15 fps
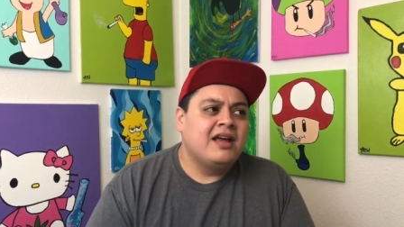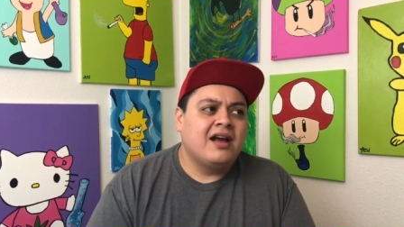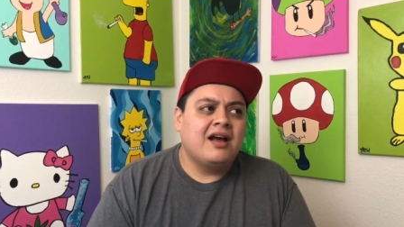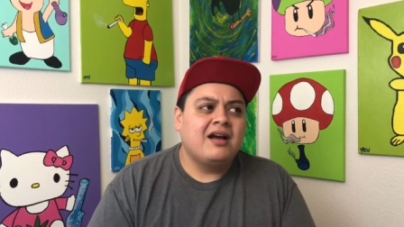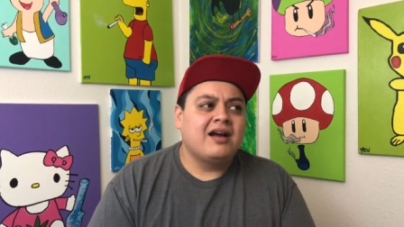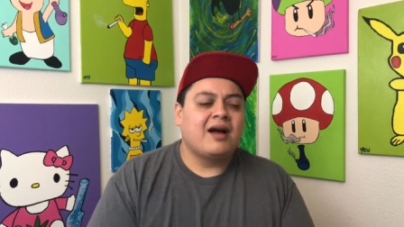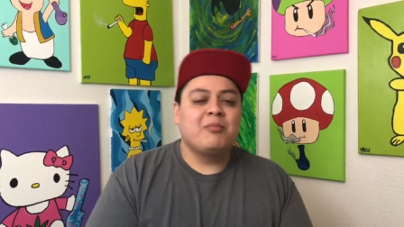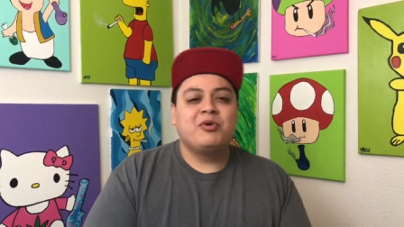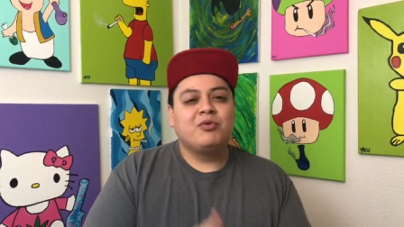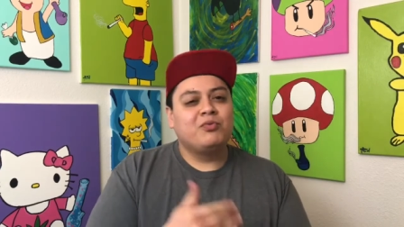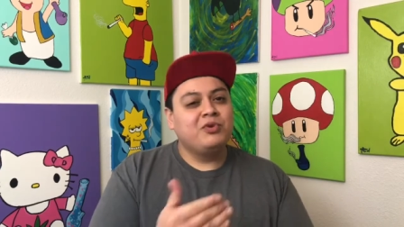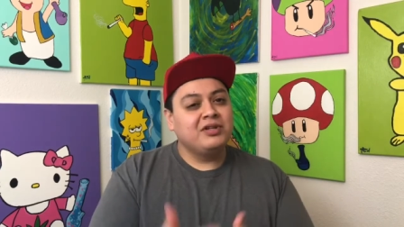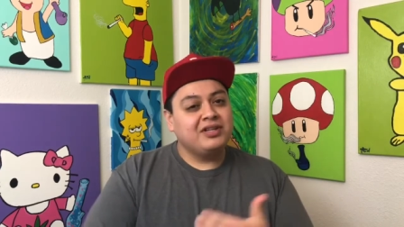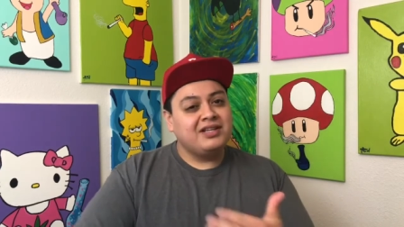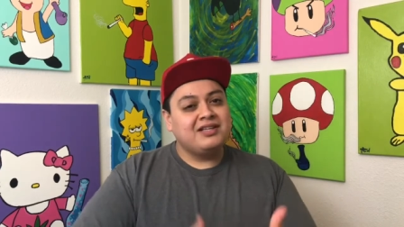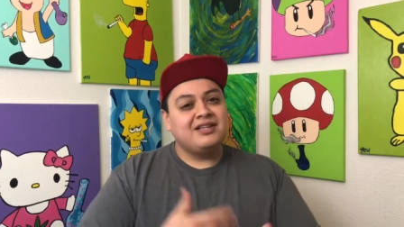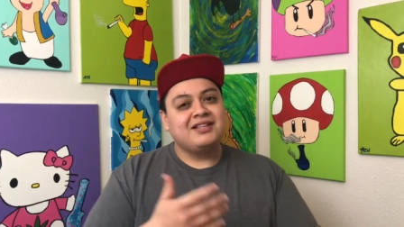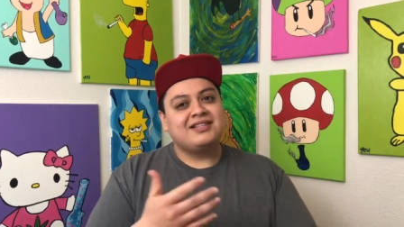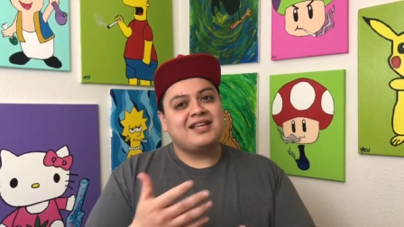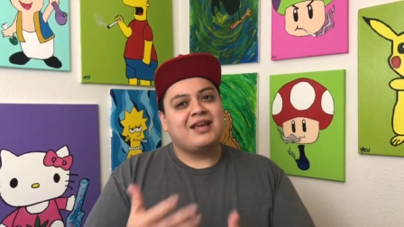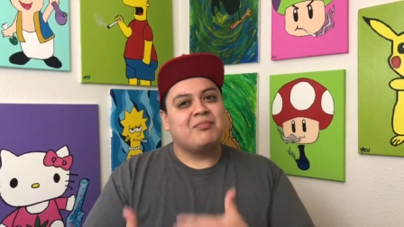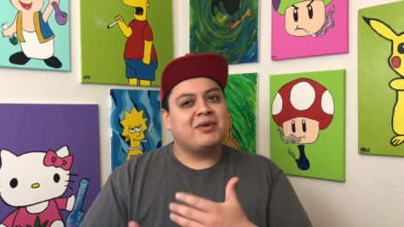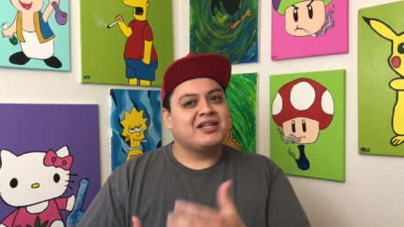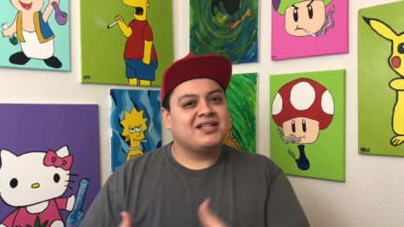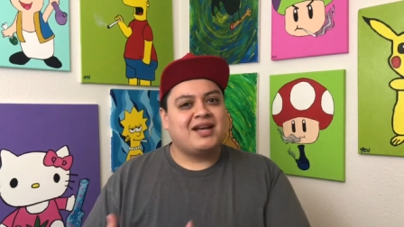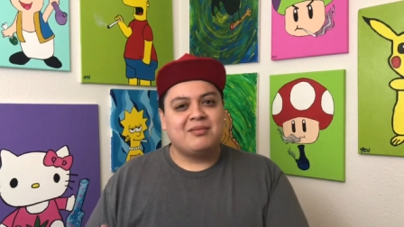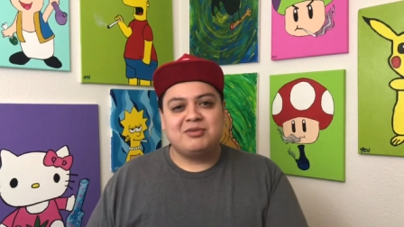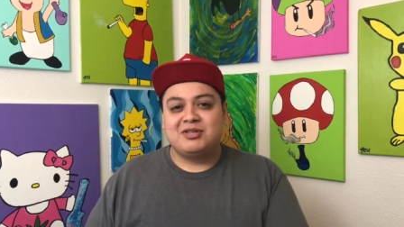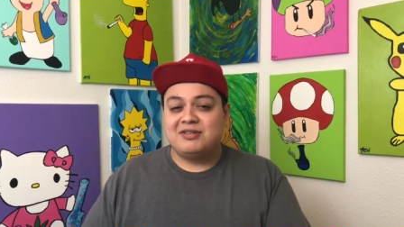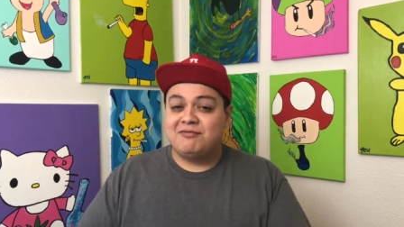I'm going to really take my
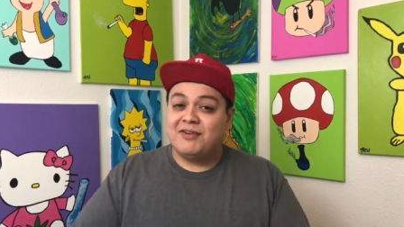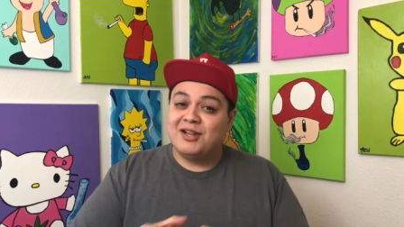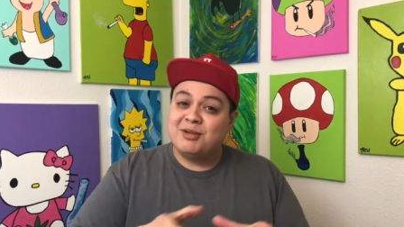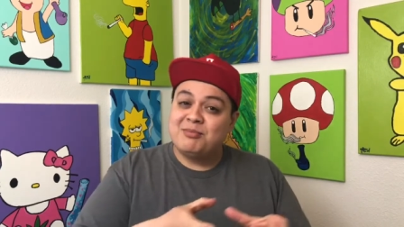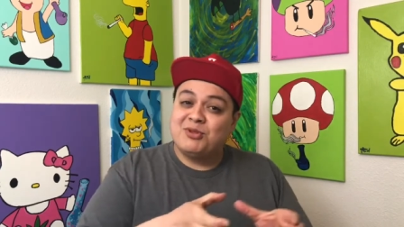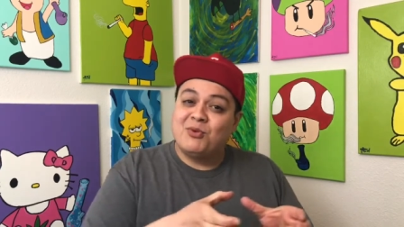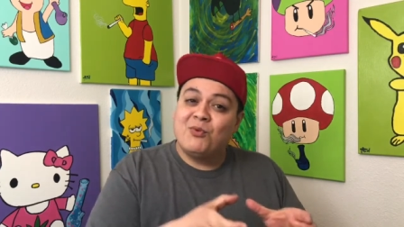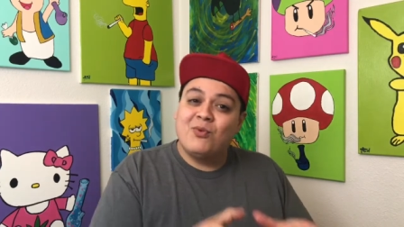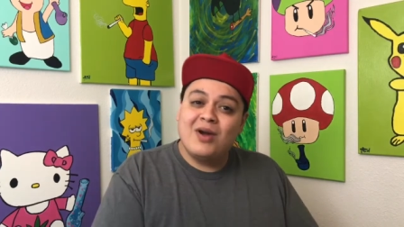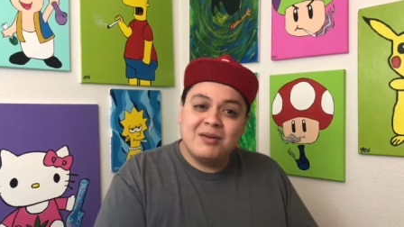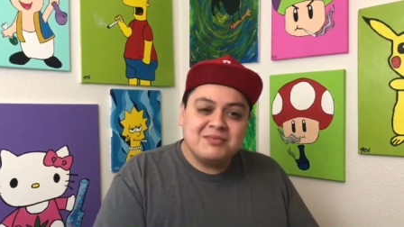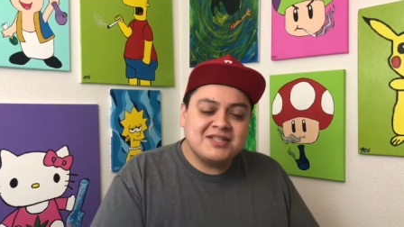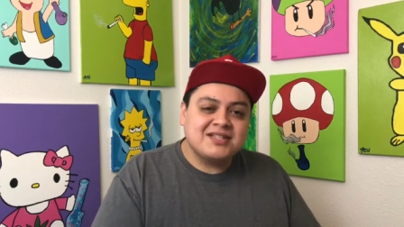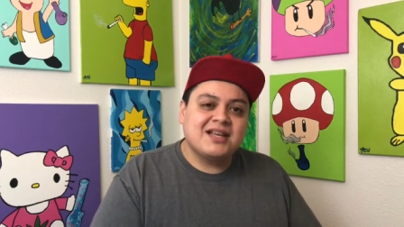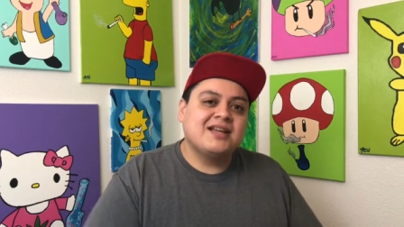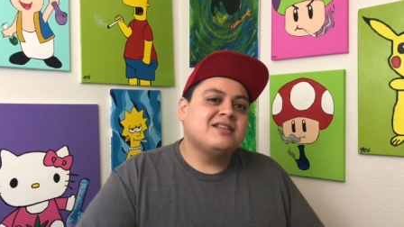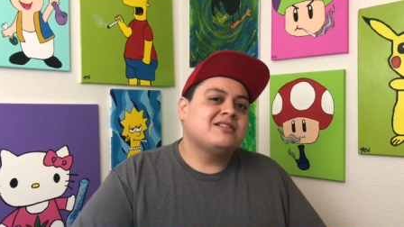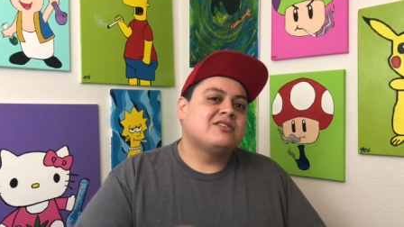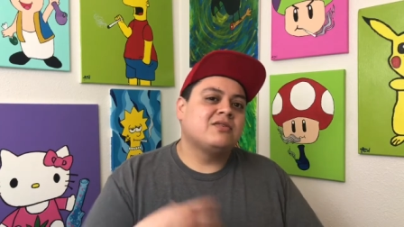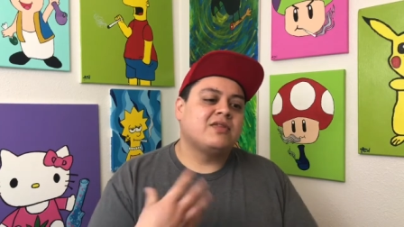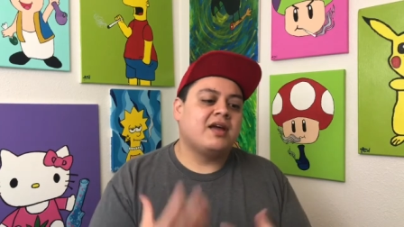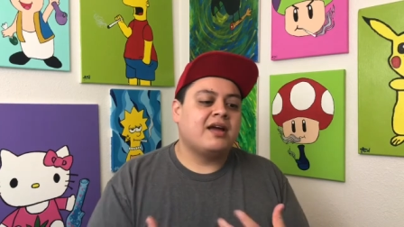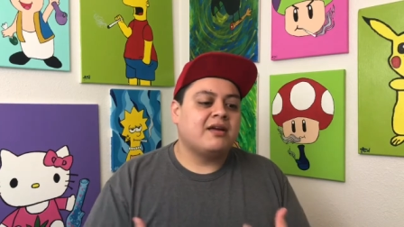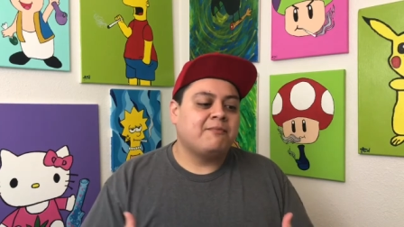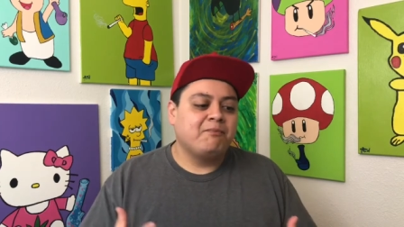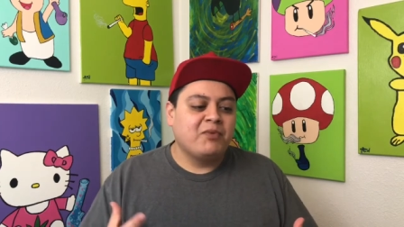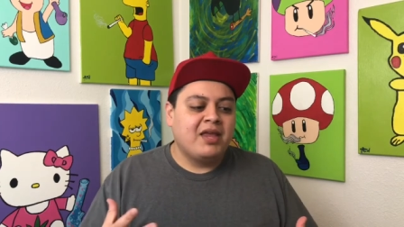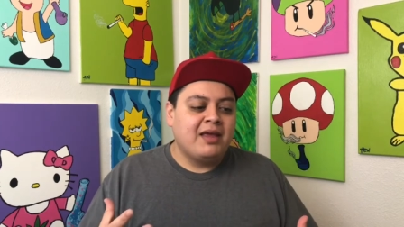time to develop the website, so that